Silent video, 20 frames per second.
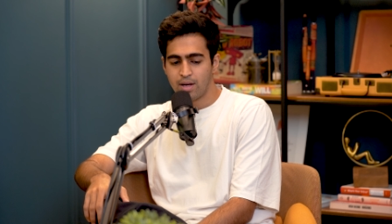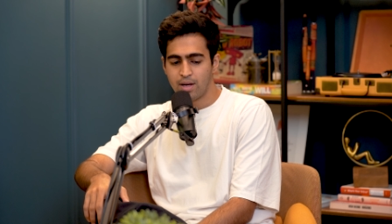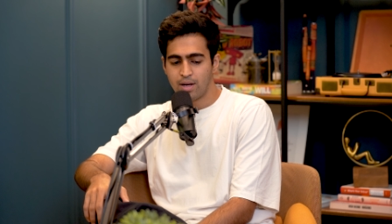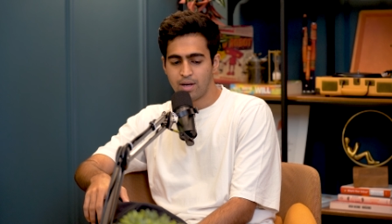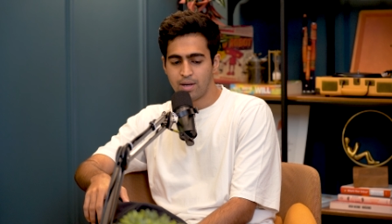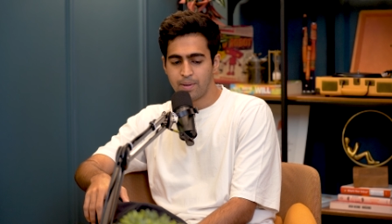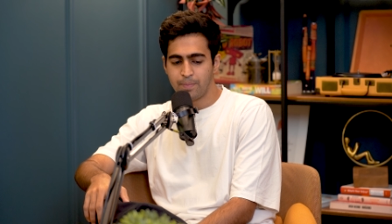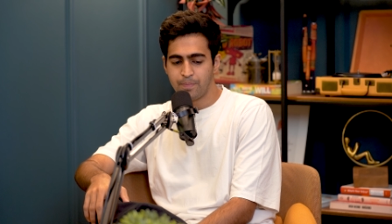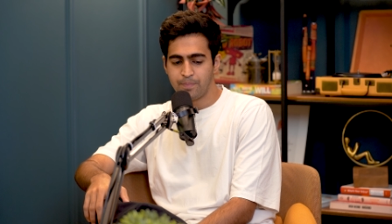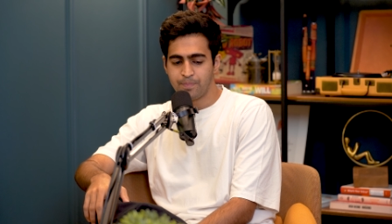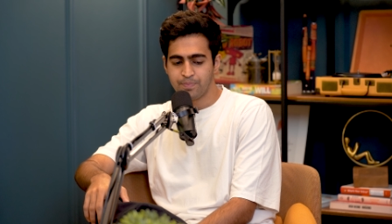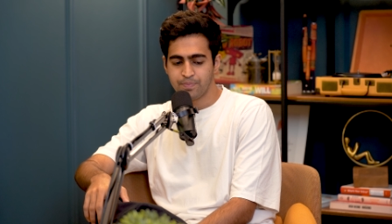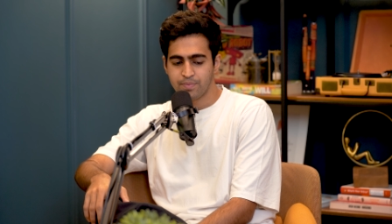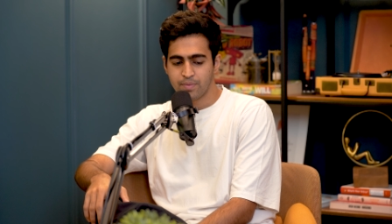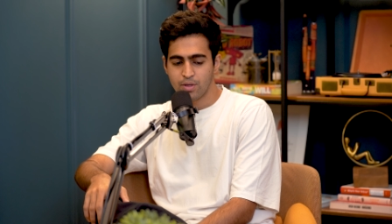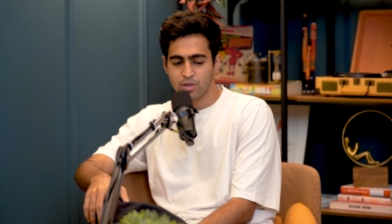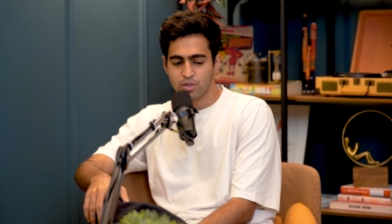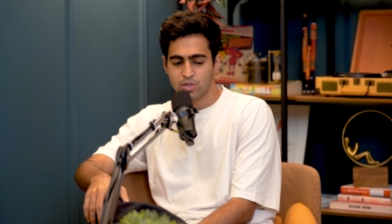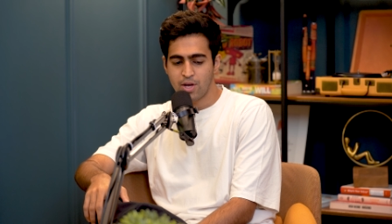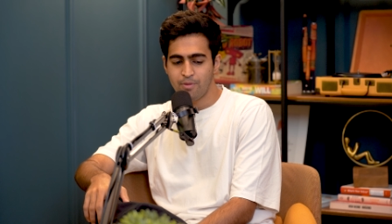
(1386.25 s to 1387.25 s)
Um,
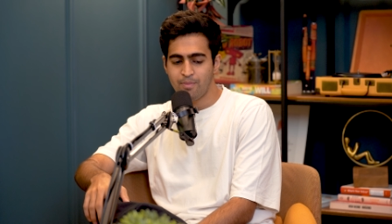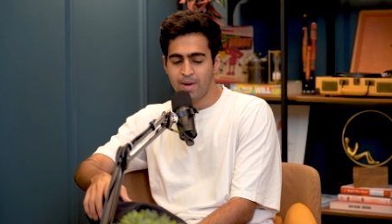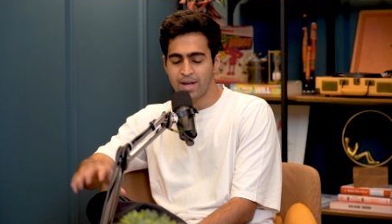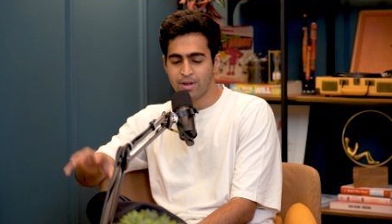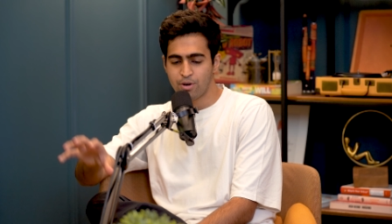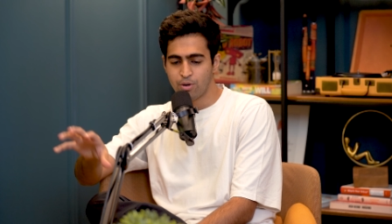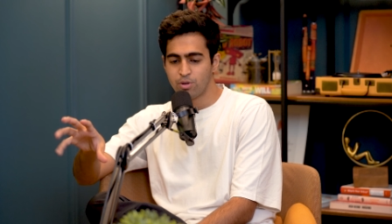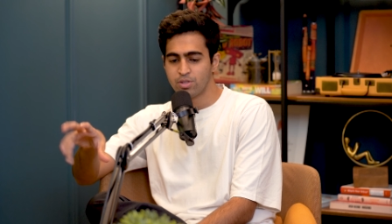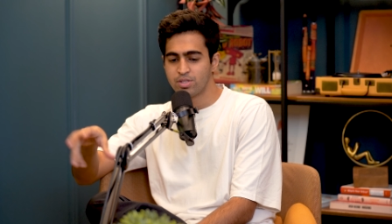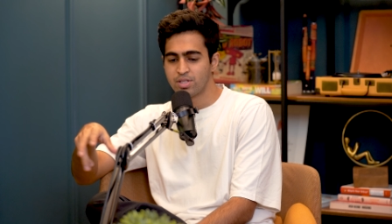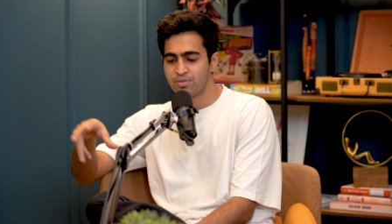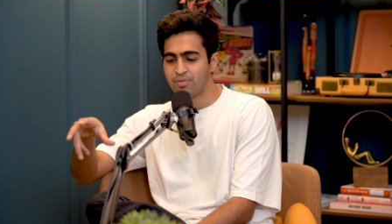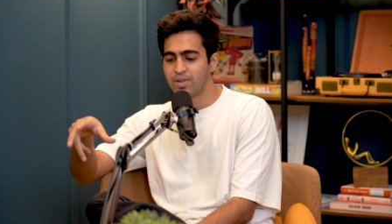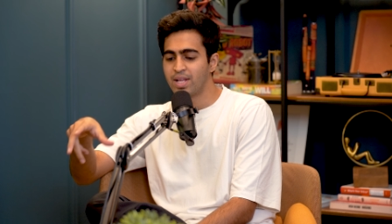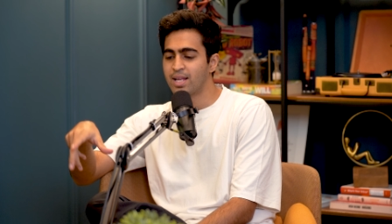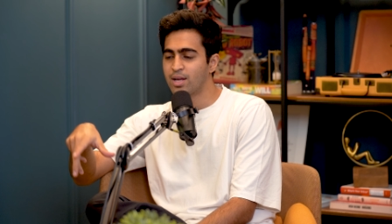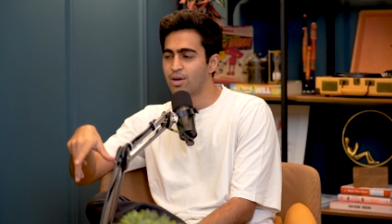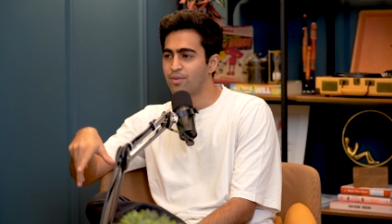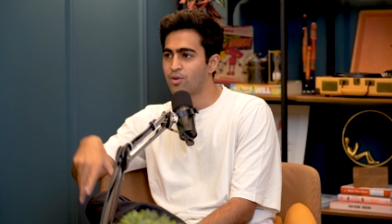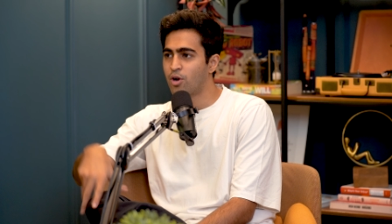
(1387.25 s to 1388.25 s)
so I microdose this
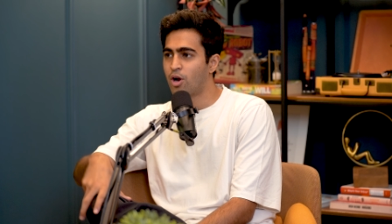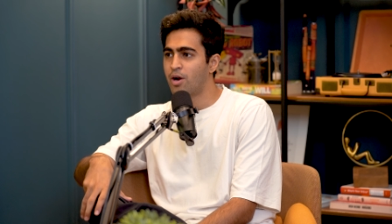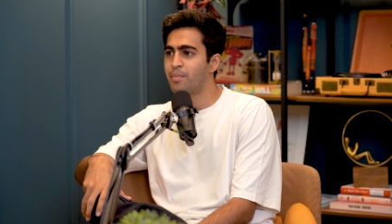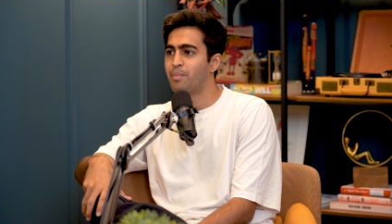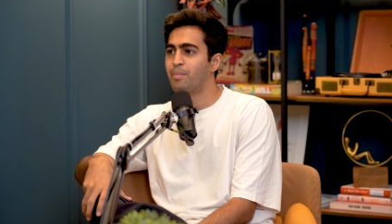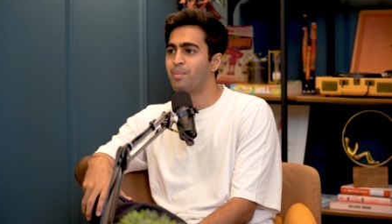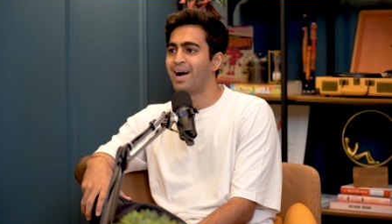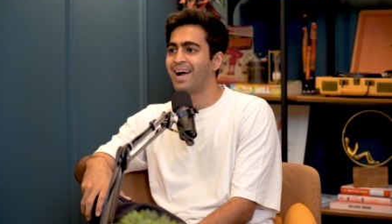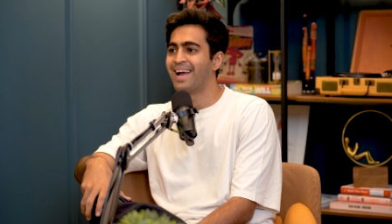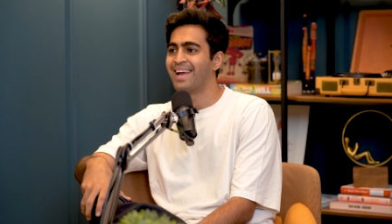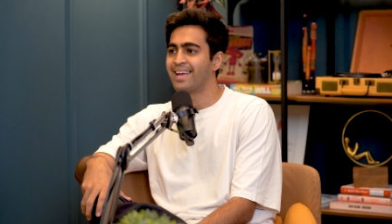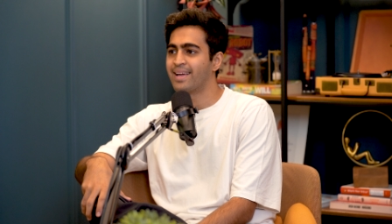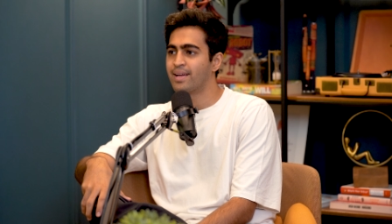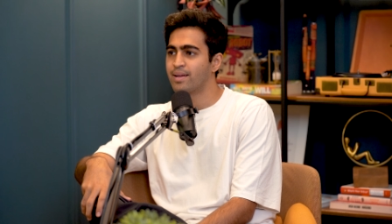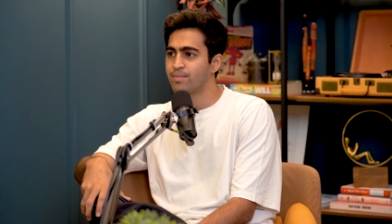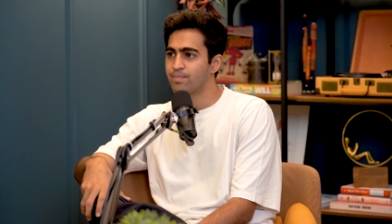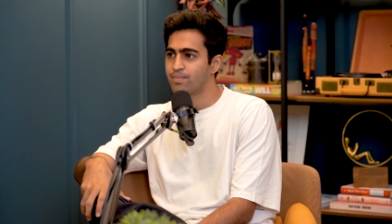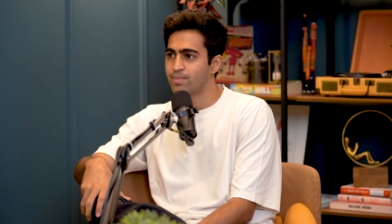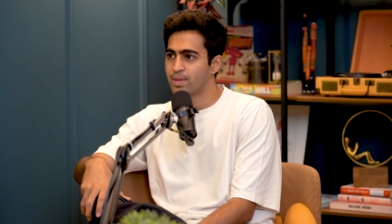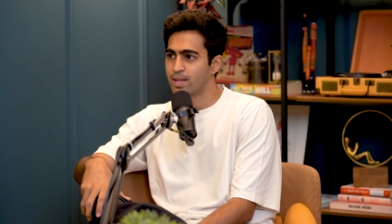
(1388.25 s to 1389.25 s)
feeling of not
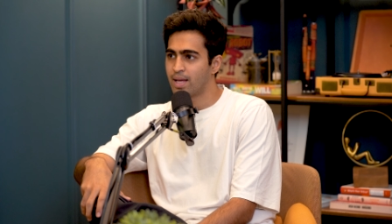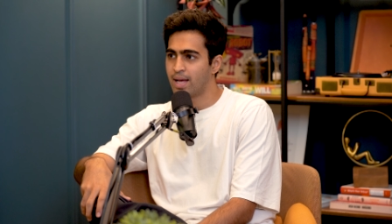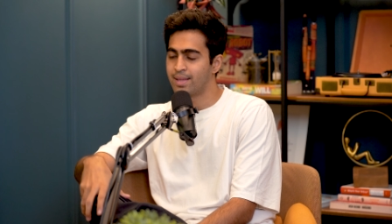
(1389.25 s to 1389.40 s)
buying,